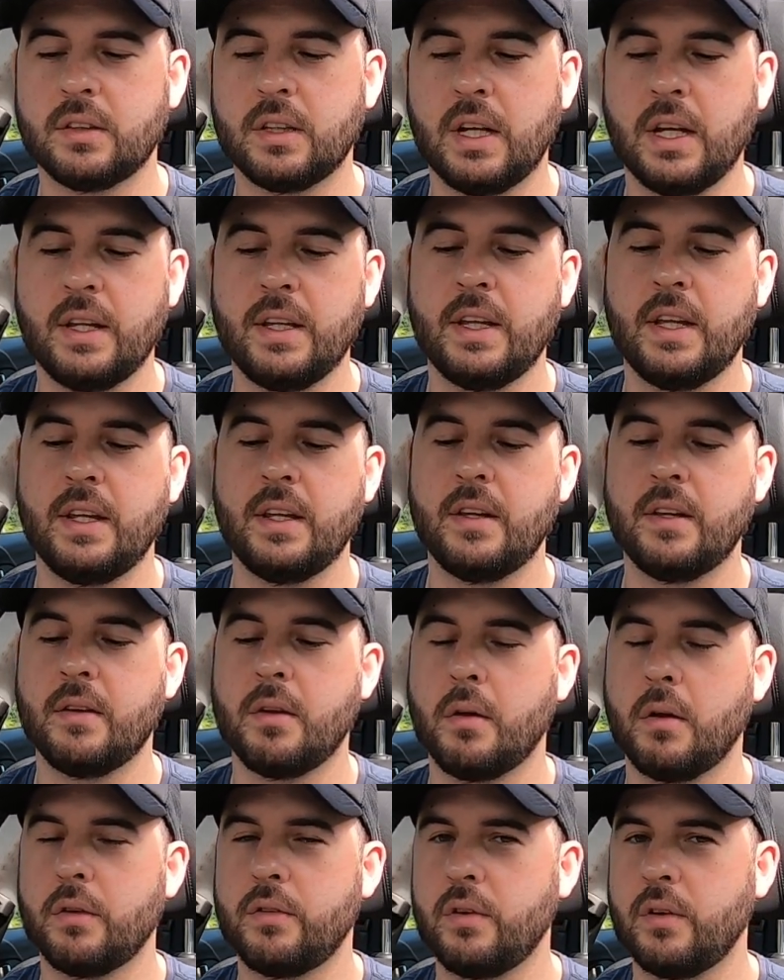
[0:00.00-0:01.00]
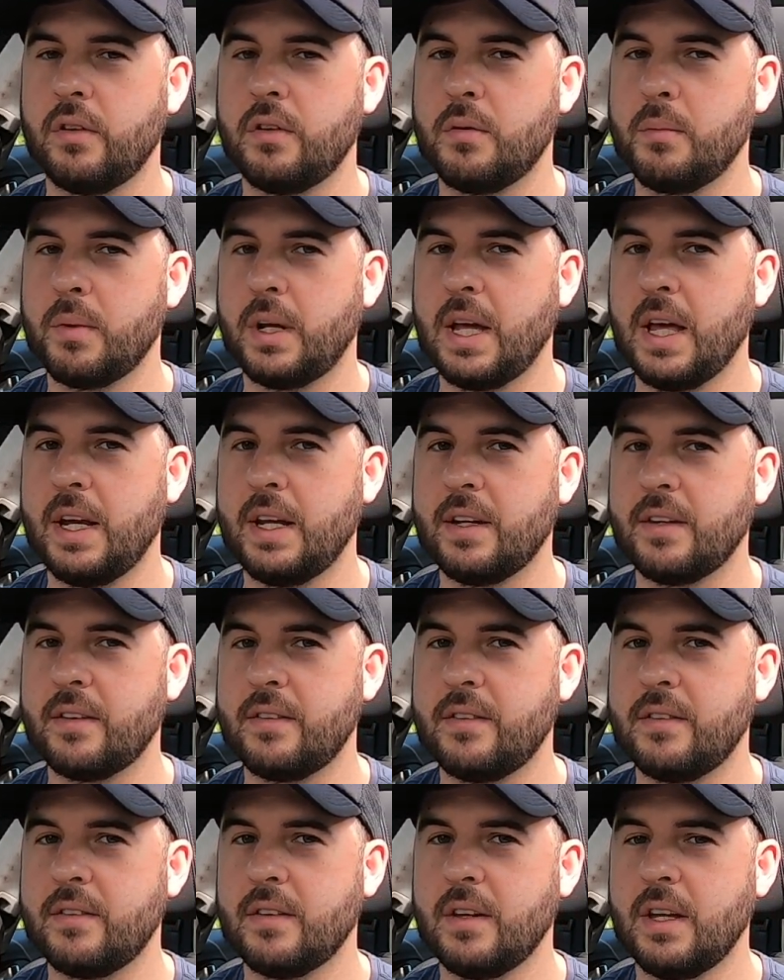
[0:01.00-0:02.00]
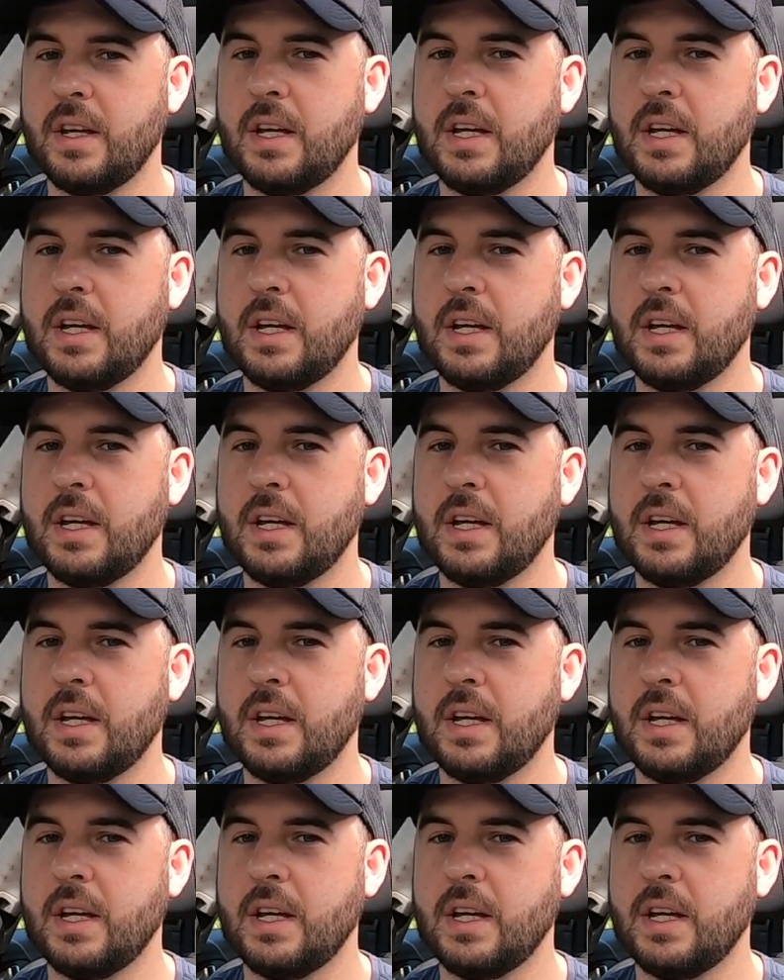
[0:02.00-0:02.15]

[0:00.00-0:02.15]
And then I took it to mechanics,